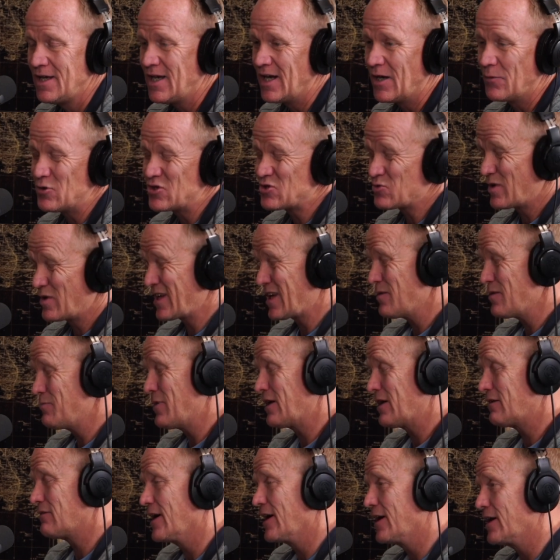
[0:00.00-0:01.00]
we just want to get
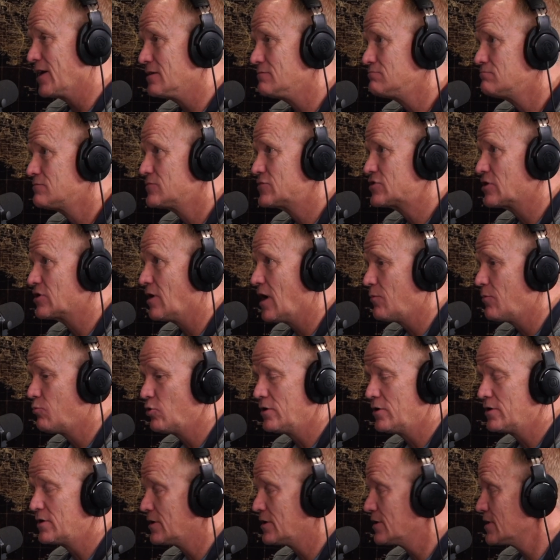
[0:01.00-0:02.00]
better at it. So I'm
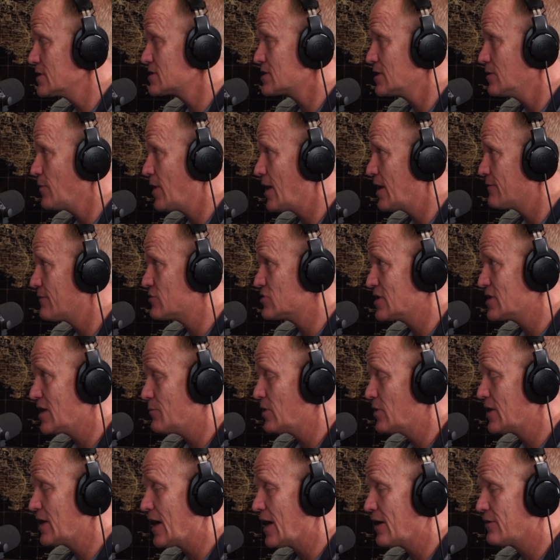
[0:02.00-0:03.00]
willing to listen, man. If there's
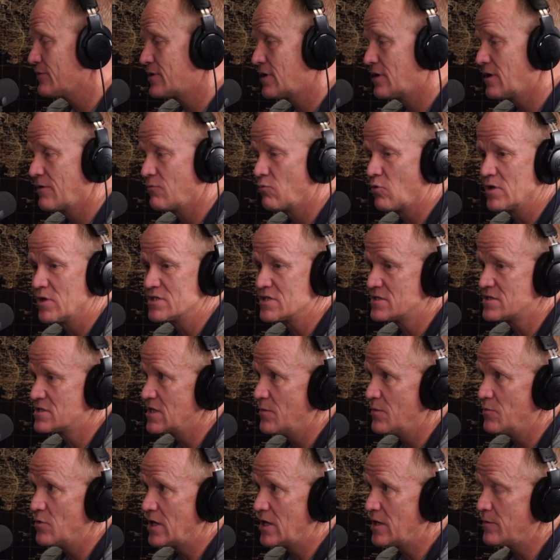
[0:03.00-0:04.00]
anybody out there ever wants to
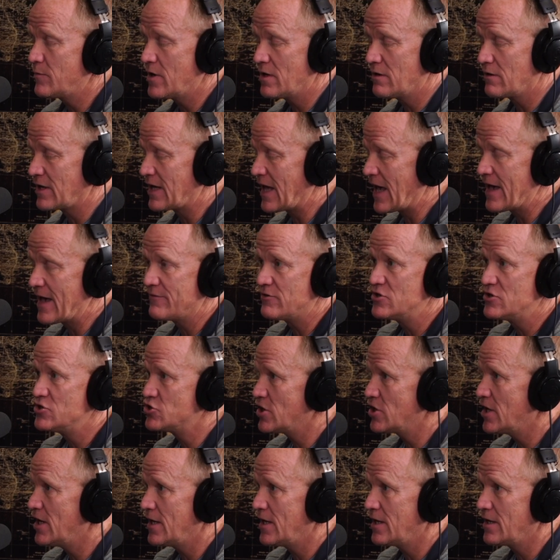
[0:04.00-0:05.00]
send me an email,
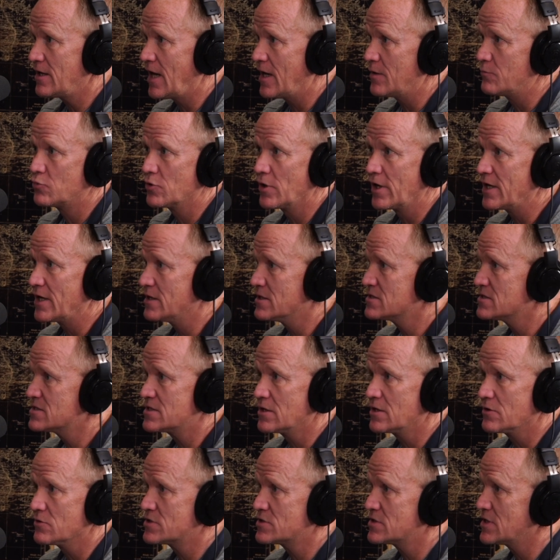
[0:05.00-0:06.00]

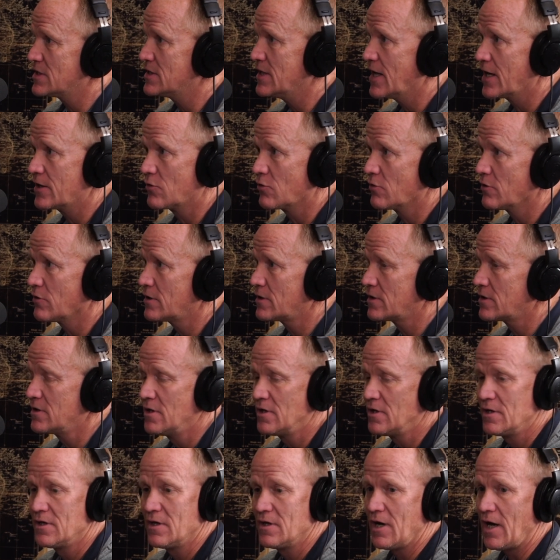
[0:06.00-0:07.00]
gavinj@brightoncoc.org.
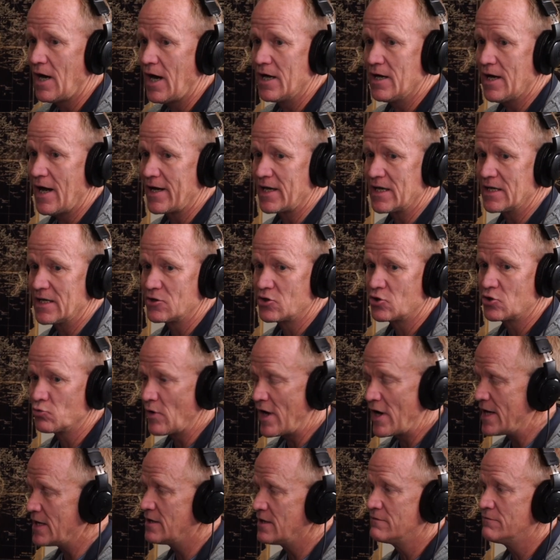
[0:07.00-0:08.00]
I get
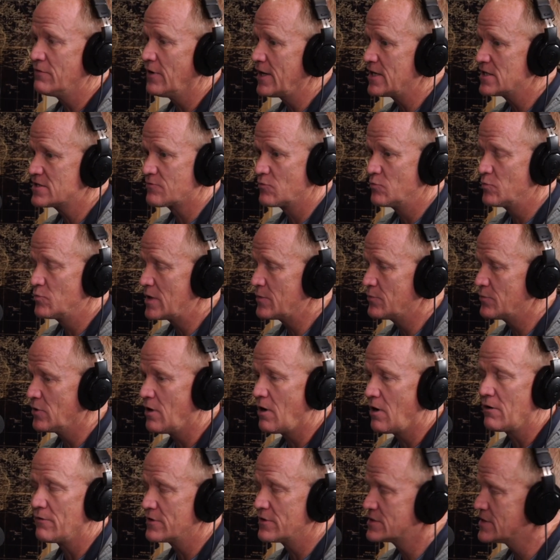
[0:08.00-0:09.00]
great advice from people
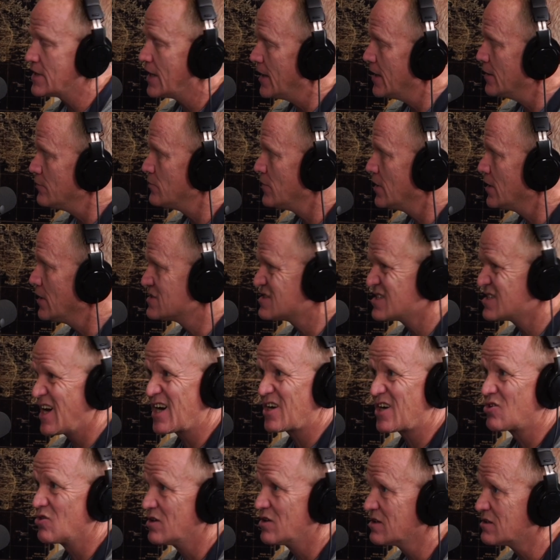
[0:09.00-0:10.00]
all the time, and it's not
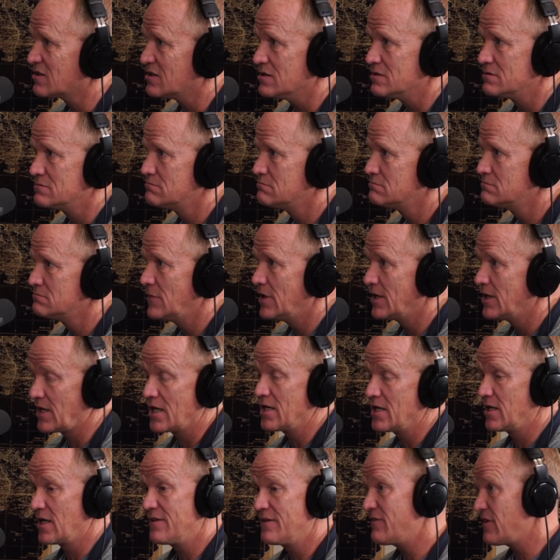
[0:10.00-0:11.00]
critical.
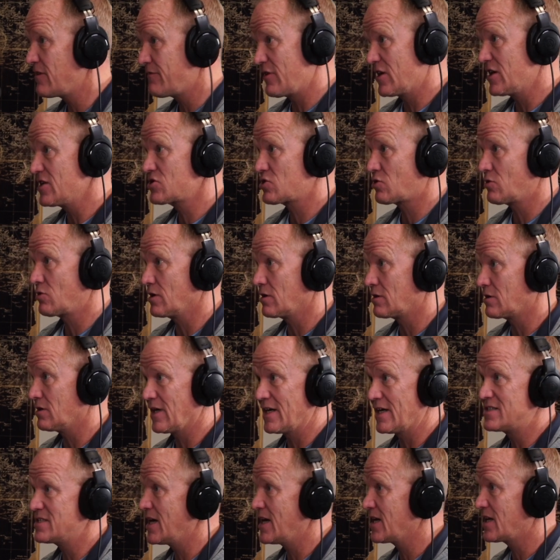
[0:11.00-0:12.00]
And even if it is critical,
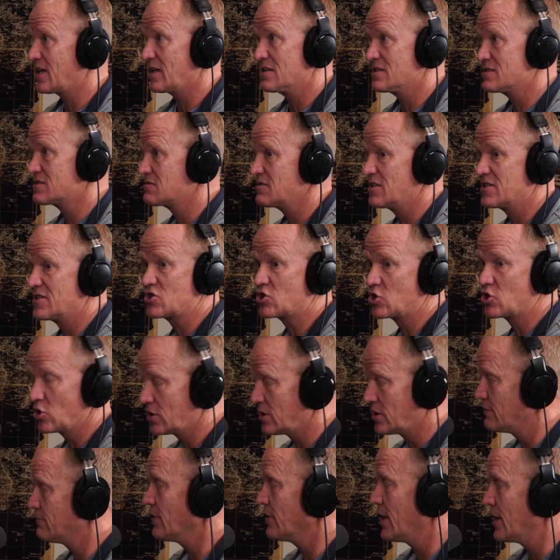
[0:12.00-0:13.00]
I take it as good
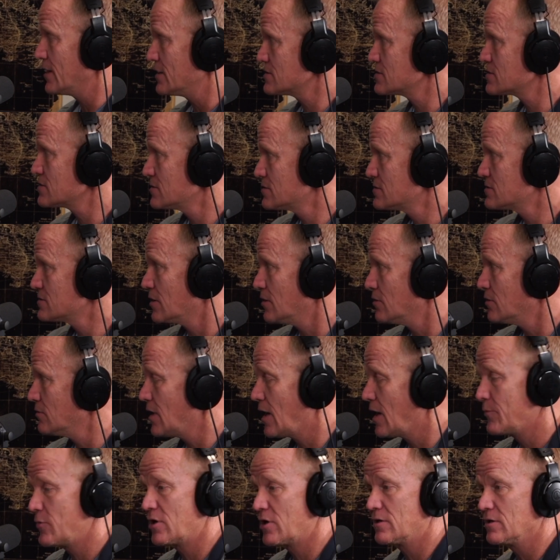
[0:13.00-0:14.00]
advice. So
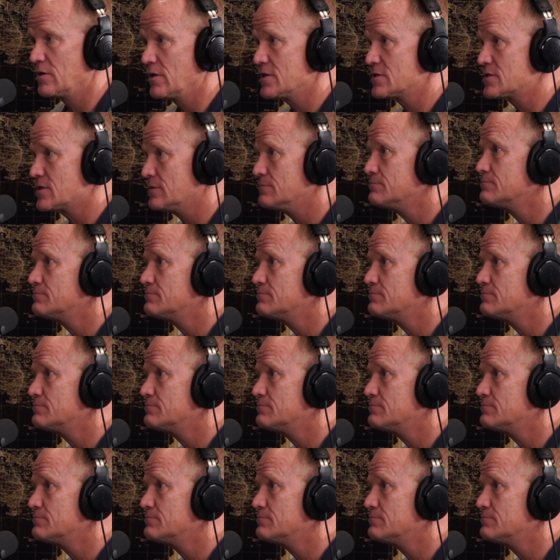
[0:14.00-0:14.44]
I'm here to listen.